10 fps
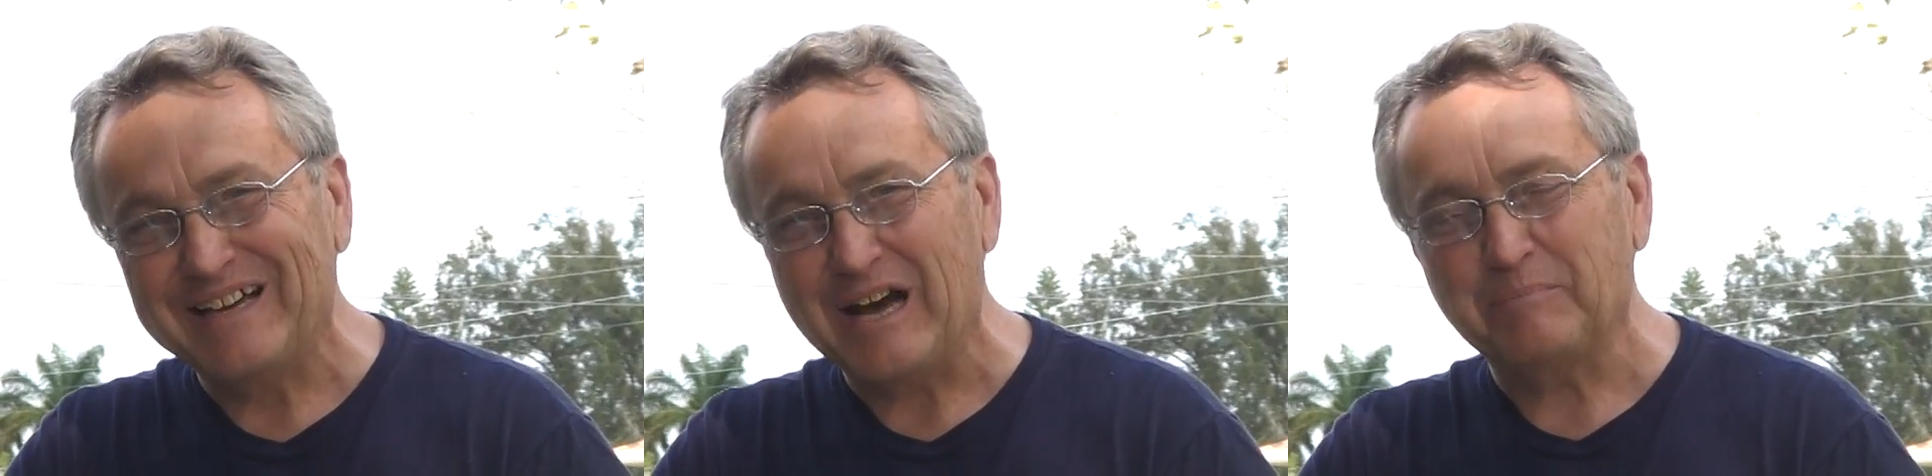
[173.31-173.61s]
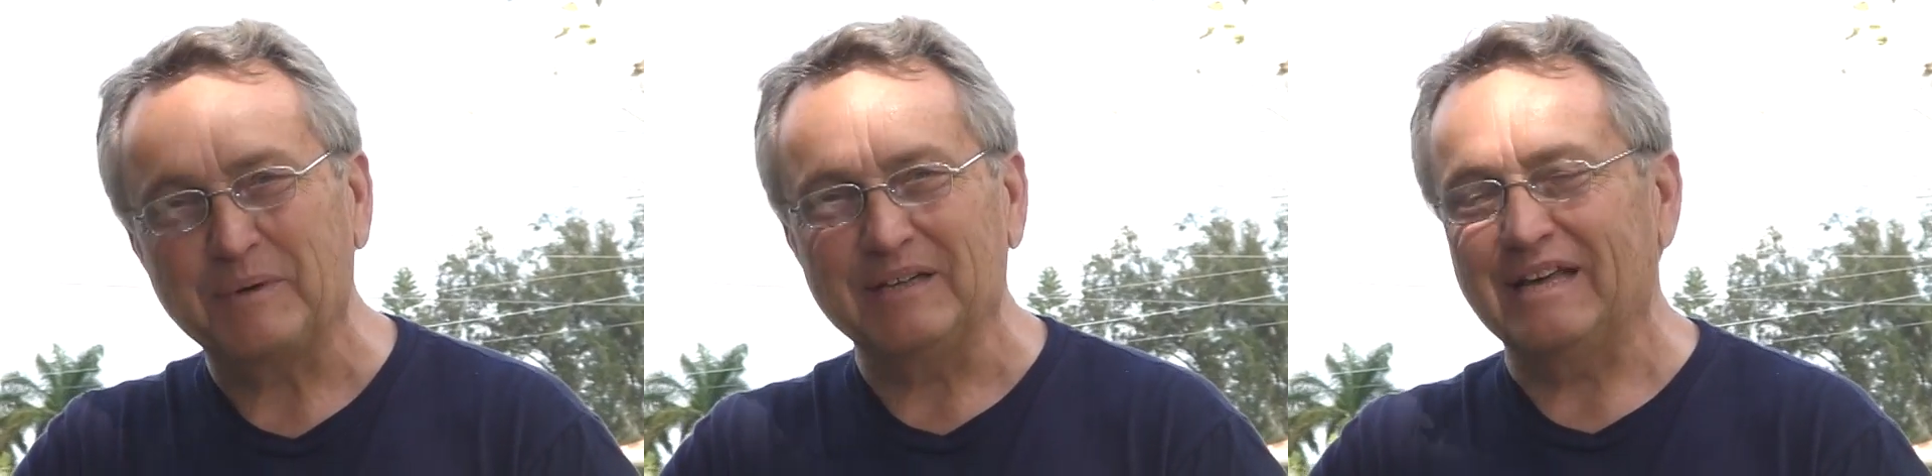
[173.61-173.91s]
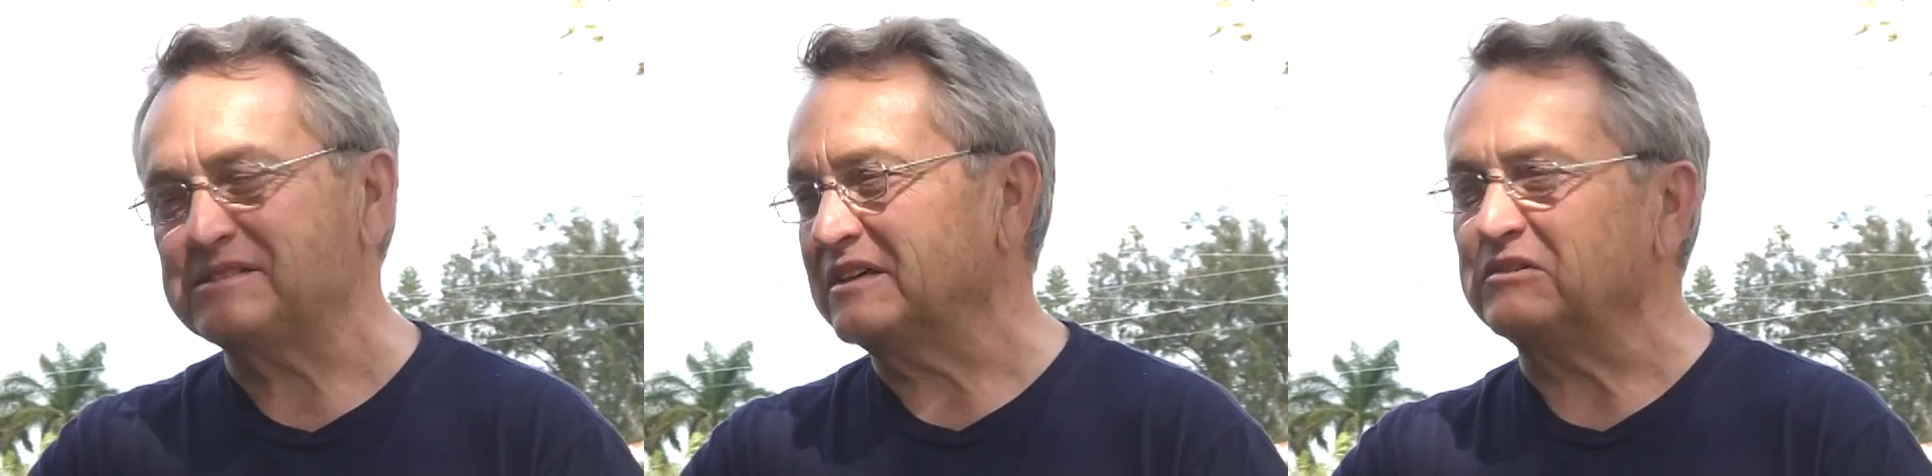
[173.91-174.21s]
up and
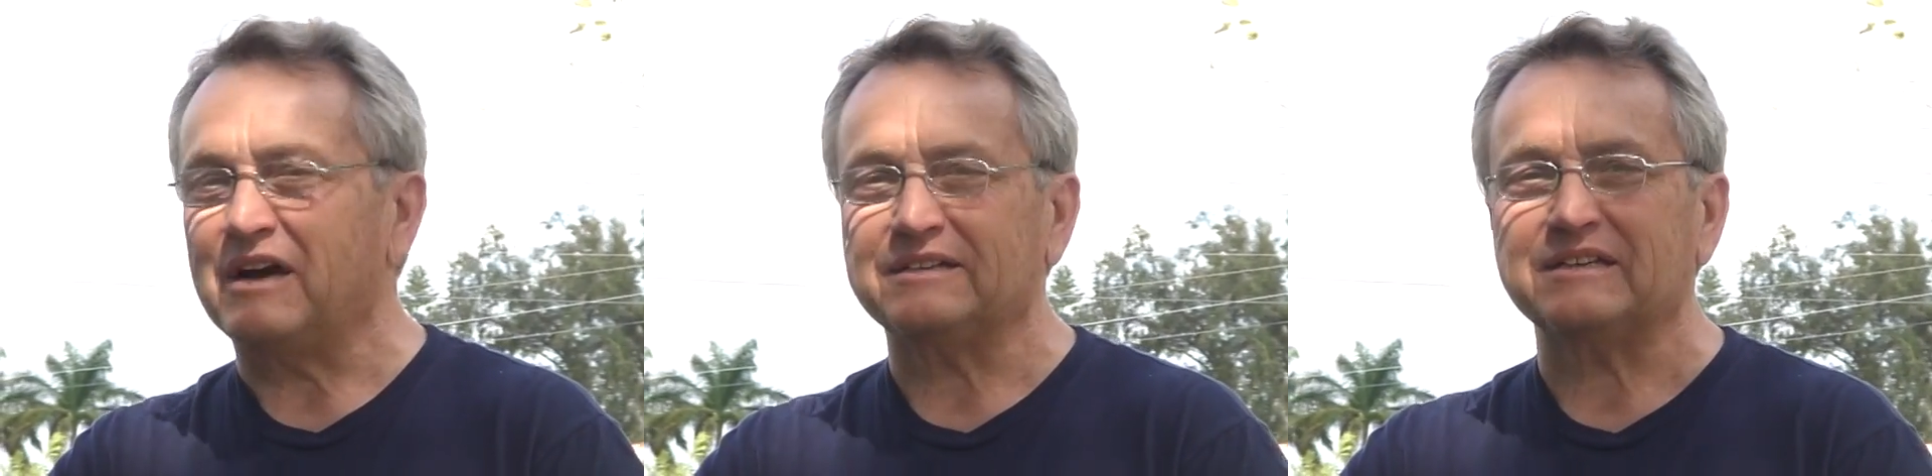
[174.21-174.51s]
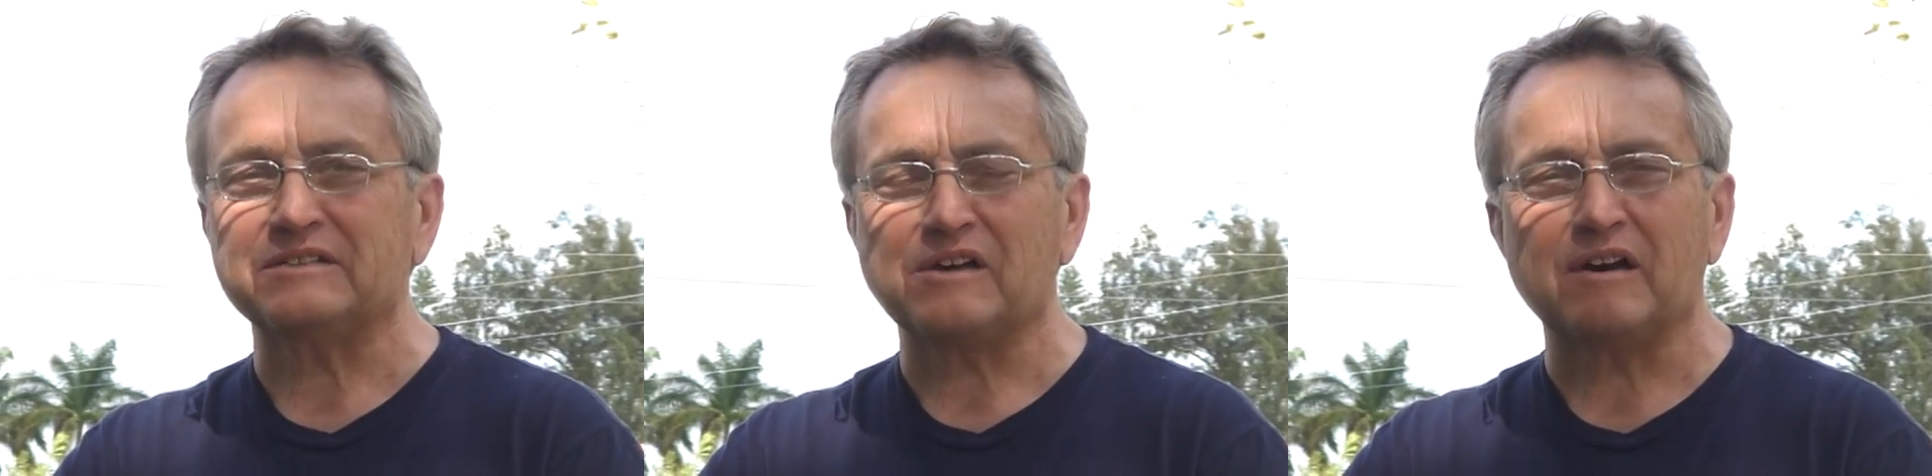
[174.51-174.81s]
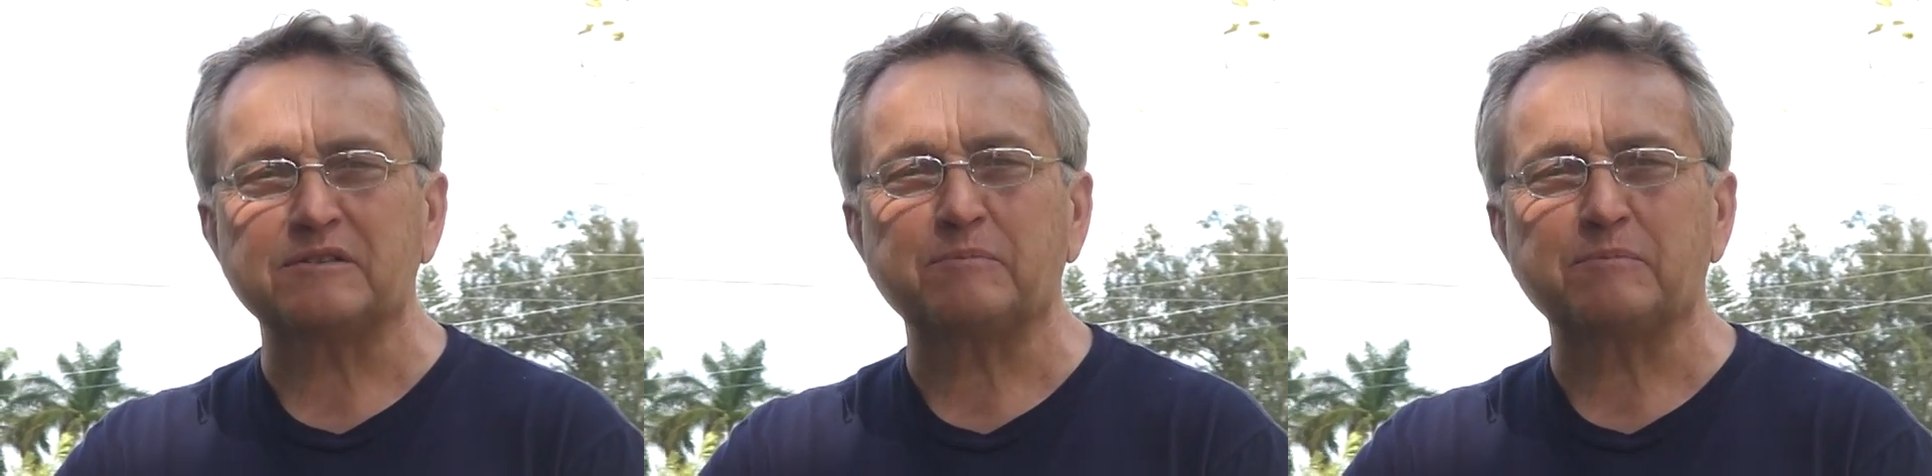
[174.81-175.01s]
lets it go out the exhaust.